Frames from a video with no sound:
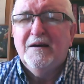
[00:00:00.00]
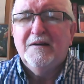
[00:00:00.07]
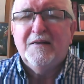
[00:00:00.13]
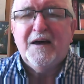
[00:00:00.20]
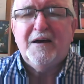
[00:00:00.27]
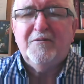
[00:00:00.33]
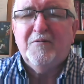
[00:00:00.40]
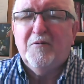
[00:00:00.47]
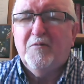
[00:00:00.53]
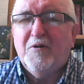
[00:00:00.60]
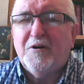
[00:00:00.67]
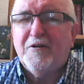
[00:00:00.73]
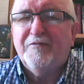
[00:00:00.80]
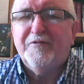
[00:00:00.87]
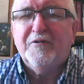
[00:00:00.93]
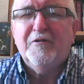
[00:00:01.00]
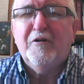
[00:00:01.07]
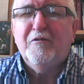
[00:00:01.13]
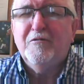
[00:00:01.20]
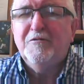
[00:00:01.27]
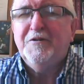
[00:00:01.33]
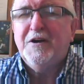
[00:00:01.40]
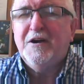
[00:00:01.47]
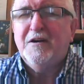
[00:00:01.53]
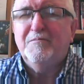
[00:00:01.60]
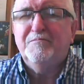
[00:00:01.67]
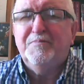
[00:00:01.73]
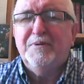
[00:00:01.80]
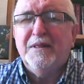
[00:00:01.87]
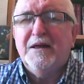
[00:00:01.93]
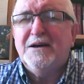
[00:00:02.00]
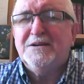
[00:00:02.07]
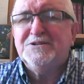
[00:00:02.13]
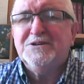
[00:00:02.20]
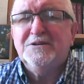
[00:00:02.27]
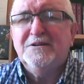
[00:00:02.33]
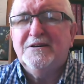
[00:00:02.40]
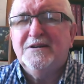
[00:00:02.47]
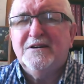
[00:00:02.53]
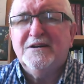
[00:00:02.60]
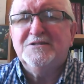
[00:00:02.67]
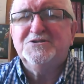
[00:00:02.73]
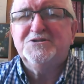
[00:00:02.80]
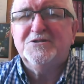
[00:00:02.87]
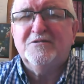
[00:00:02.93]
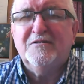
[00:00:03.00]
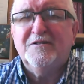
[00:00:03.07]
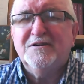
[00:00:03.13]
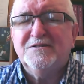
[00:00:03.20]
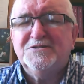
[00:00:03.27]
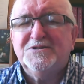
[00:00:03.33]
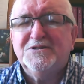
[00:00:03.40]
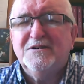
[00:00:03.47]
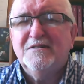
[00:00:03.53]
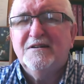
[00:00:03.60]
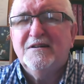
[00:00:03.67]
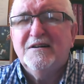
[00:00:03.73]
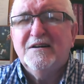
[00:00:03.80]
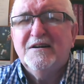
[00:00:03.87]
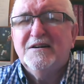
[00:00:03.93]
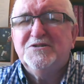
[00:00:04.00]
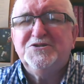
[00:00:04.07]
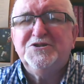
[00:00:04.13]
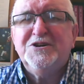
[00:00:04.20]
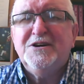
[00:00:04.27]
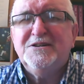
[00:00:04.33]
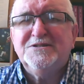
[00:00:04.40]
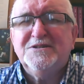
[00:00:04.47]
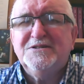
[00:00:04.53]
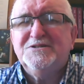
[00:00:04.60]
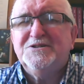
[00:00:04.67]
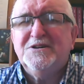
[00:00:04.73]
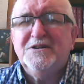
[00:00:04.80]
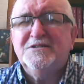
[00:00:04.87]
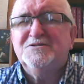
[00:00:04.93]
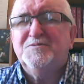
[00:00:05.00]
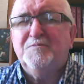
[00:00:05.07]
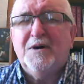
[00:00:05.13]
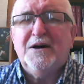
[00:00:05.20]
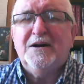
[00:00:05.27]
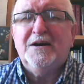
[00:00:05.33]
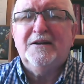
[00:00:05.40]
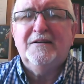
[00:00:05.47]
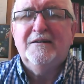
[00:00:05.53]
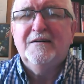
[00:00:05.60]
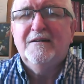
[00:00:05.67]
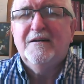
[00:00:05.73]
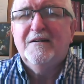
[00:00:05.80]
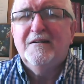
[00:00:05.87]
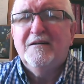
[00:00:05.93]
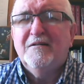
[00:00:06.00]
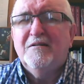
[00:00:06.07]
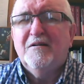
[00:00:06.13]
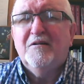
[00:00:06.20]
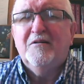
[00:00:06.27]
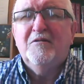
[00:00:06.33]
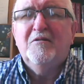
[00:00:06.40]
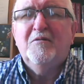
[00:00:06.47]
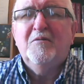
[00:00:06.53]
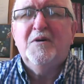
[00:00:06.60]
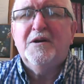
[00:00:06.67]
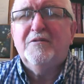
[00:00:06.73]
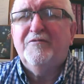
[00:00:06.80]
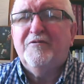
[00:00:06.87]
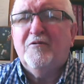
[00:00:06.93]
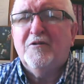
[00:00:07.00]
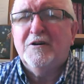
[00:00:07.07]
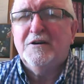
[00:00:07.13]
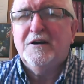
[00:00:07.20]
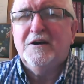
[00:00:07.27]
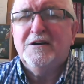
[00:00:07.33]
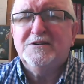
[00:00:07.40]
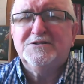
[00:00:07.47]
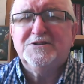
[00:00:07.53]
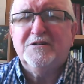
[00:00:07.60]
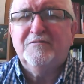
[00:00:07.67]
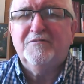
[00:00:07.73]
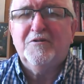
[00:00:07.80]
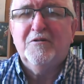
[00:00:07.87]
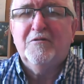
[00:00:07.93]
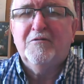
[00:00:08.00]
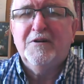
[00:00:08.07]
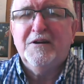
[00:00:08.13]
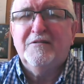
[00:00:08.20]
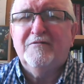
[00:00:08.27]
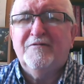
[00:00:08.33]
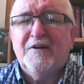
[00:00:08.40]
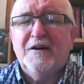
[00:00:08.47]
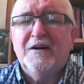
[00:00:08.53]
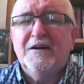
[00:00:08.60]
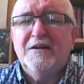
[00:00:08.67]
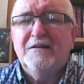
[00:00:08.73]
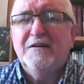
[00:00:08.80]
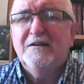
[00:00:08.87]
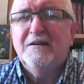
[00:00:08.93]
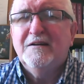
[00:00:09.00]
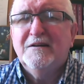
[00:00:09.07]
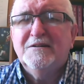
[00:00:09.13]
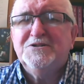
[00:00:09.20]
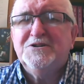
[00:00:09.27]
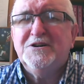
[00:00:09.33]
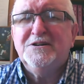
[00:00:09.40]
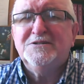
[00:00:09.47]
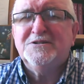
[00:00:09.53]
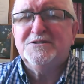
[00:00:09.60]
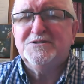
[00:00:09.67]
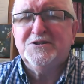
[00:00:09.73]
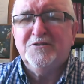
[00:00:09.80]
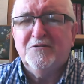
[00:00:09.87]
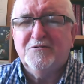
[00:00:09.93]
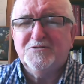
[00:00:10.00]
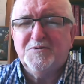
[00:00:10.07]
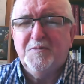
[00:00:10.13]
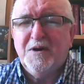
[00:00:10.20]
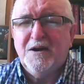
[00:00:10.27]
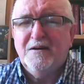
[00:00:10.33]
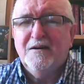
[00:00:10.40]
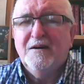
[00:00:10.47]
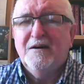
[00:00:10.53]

That wonderful old hymn, Blessed Assurance, Jesus is mine. Oh, what a foretaste of glory divine. Jesus knows me